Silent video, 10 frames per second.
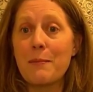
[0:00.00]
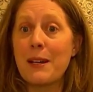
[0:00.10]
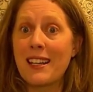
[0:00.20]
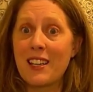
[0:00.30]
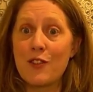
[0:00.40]

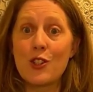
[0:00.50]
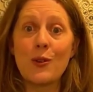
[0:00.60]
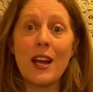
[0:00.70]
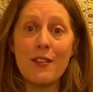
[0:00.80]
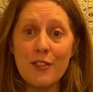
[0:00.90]
but it gives you
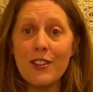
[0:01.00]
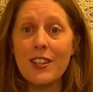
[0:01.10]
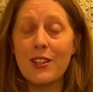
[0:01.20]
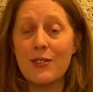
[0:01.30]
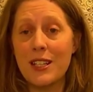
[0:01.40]

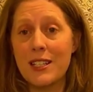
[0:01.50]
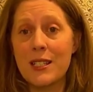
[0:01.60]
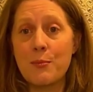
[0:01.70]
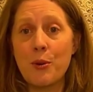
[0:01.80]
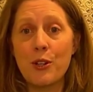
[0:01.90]
everything you need to
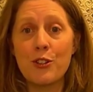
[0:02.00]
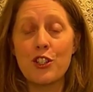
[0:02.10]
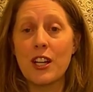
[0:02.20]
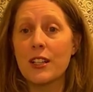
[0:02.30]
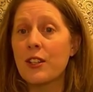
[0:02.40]
support your
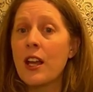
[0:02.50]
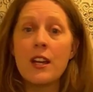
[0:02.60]
child,